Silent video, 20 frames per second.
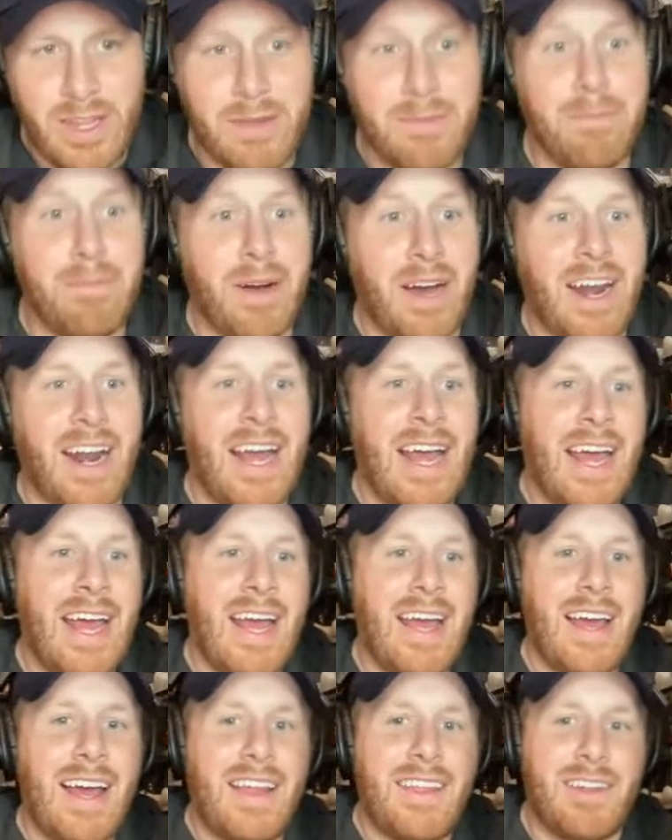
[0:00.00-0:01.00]
But
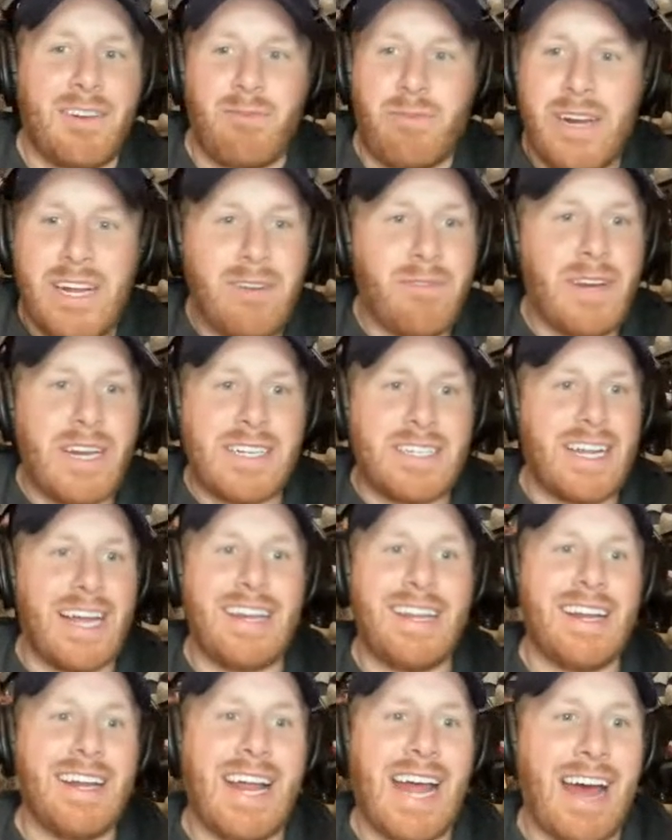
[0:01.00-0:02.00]
the real reason I
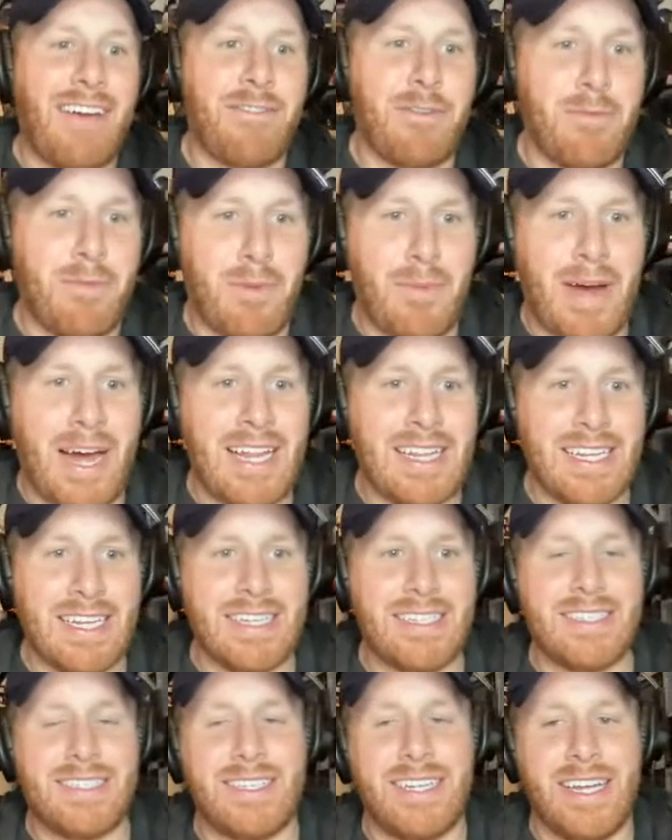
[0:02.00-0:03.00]
didn't have him on my
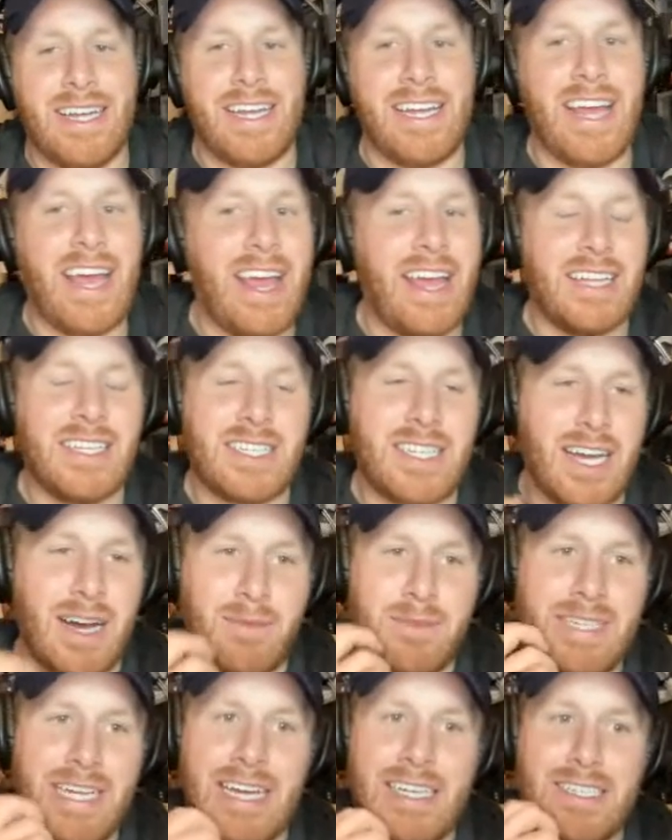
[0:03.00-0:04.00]
list
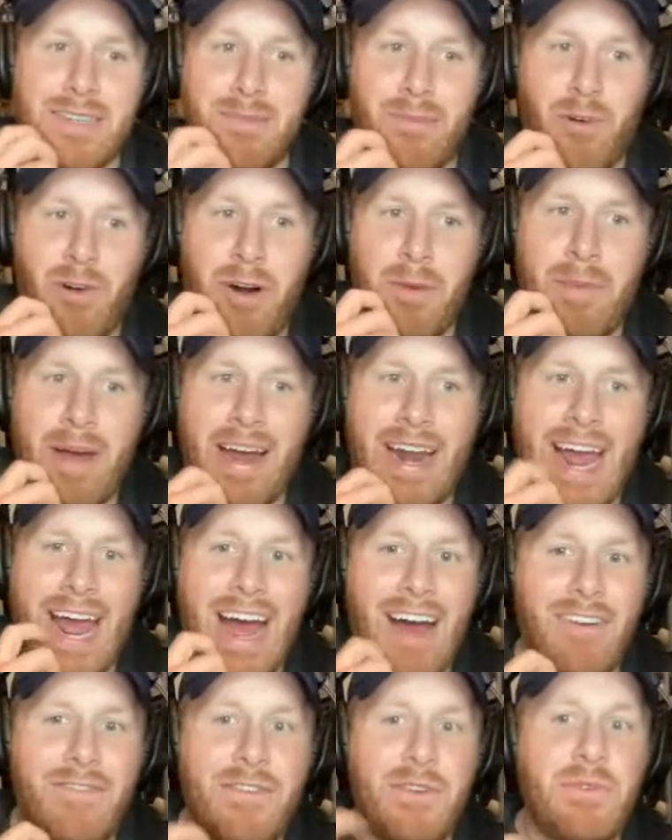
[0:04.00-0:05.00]
comes down to more about
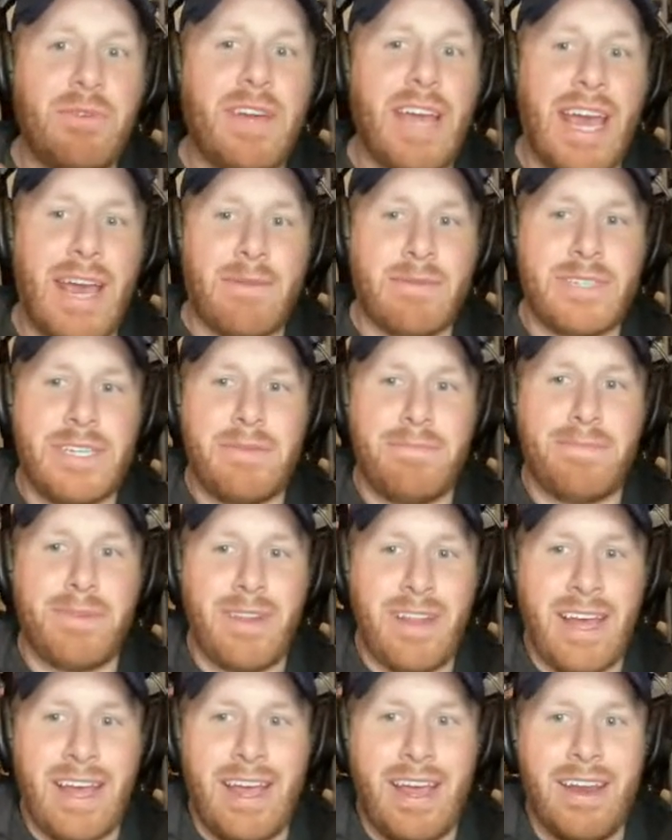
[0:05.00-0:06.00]
how few games he
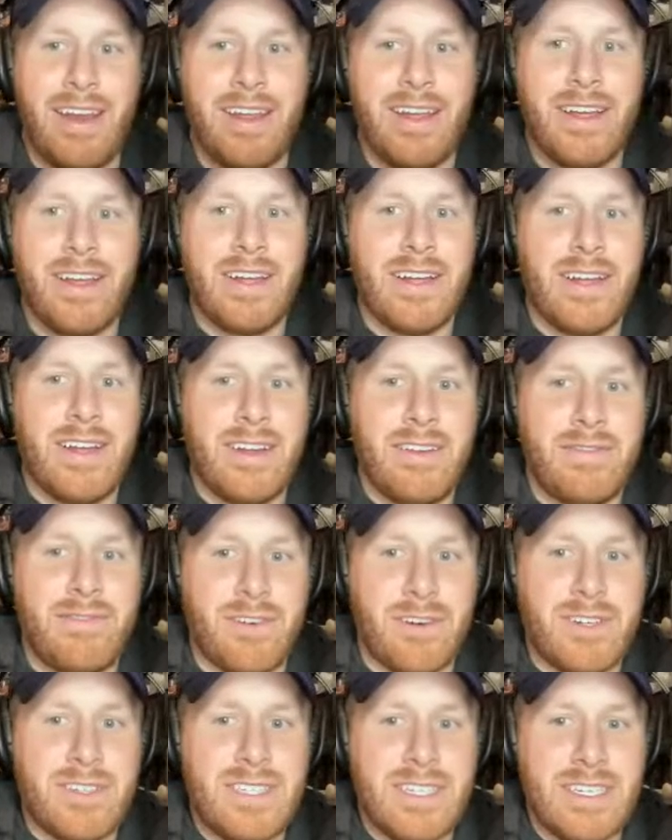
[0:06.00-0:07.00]
played
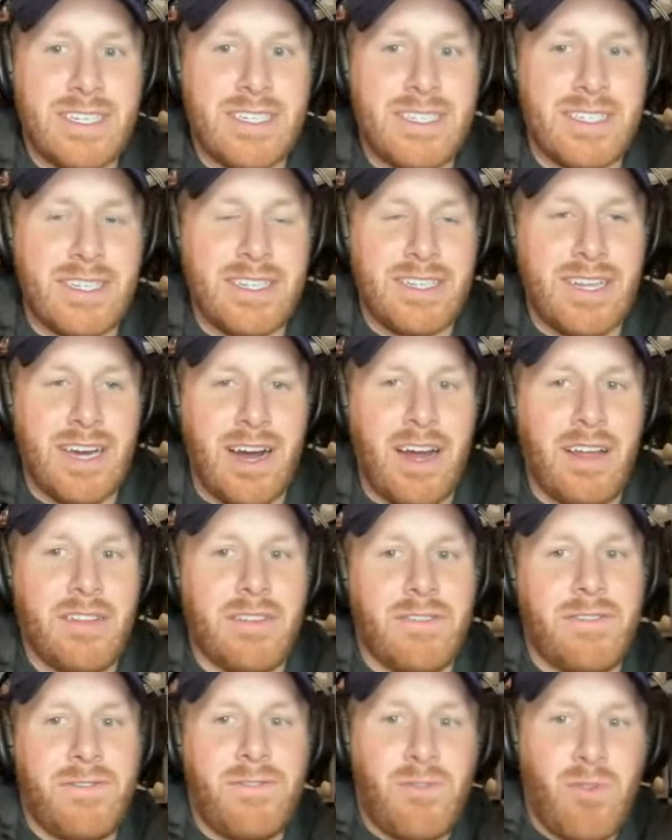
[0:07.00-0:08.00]
versus the
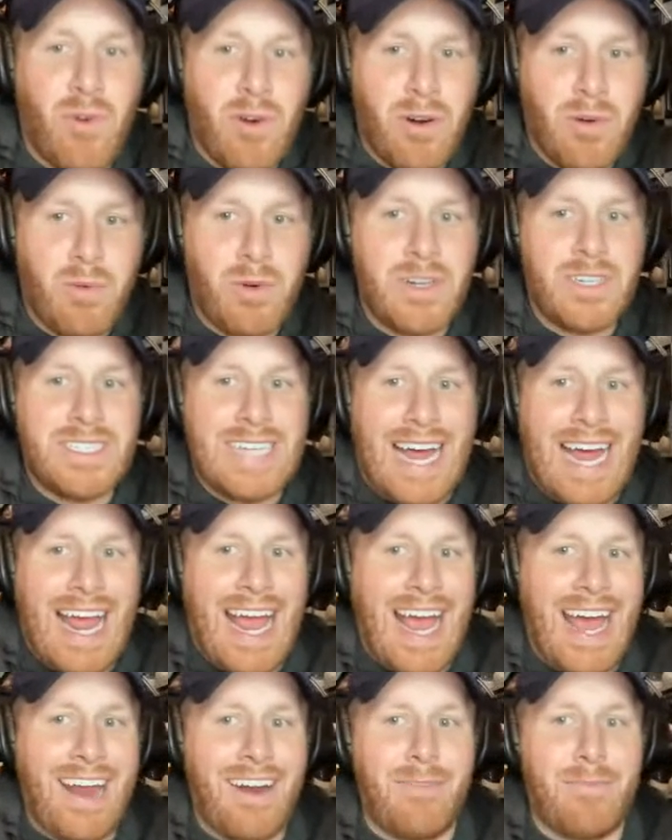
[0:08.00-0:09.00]
other forwards I
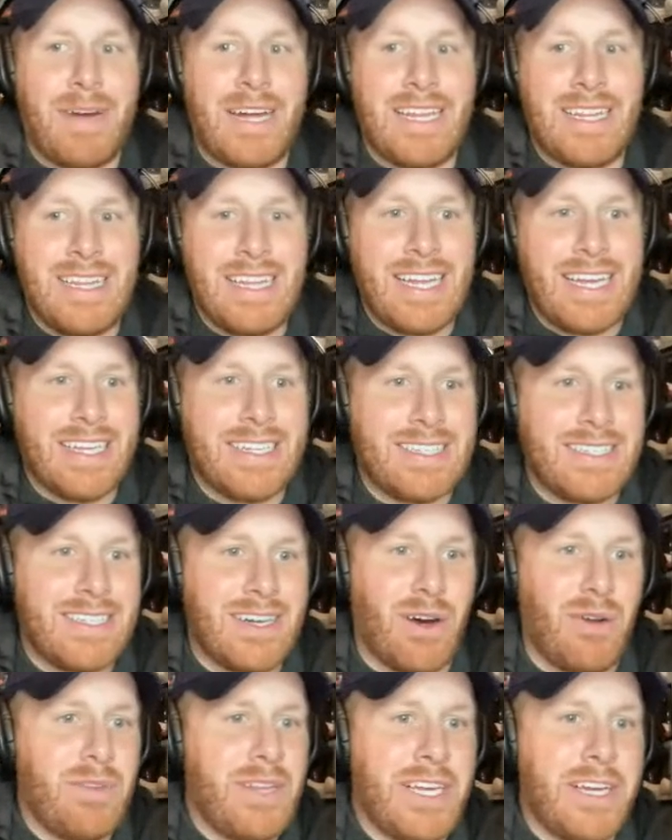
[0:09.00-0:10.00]
had on my list. The
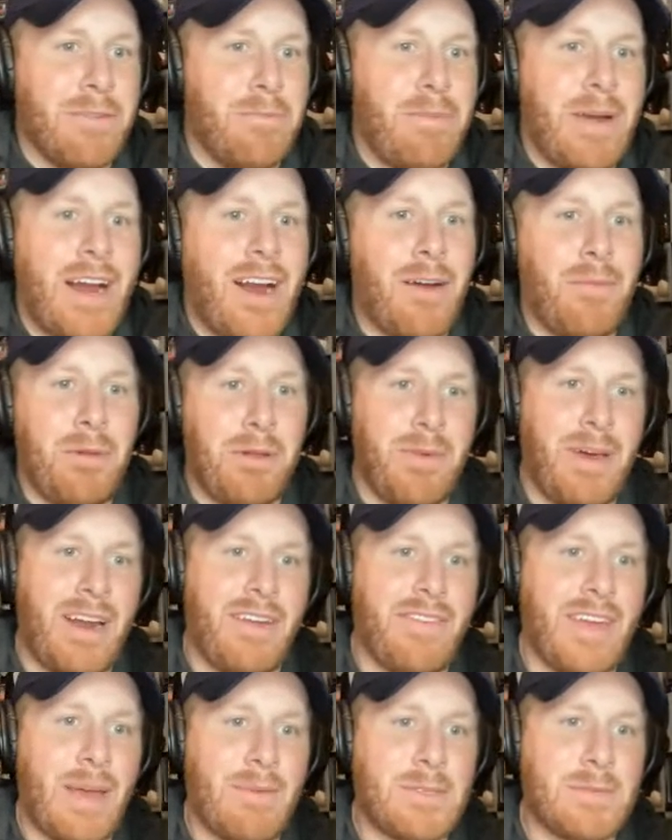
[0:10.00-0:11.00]
only comparable amount
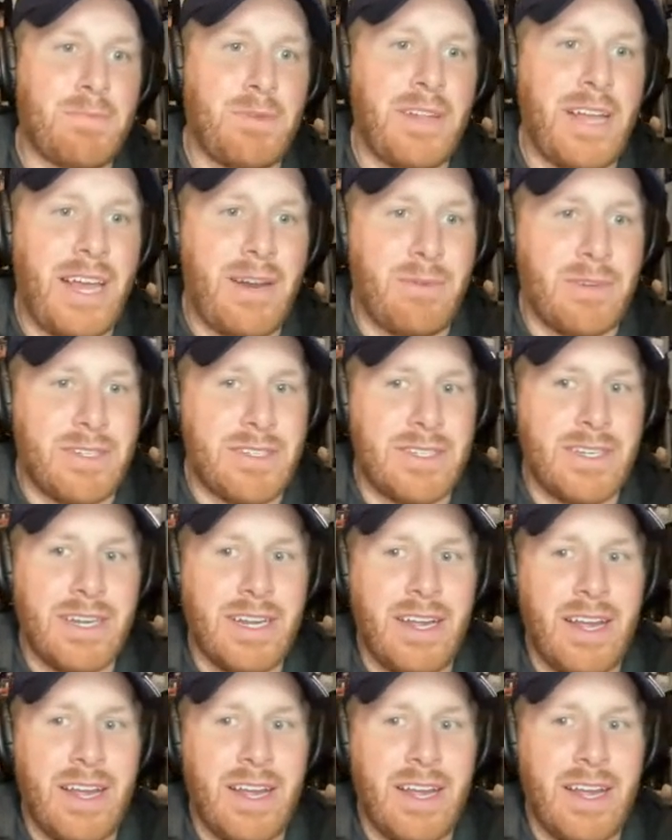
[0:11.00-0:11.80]
of games played was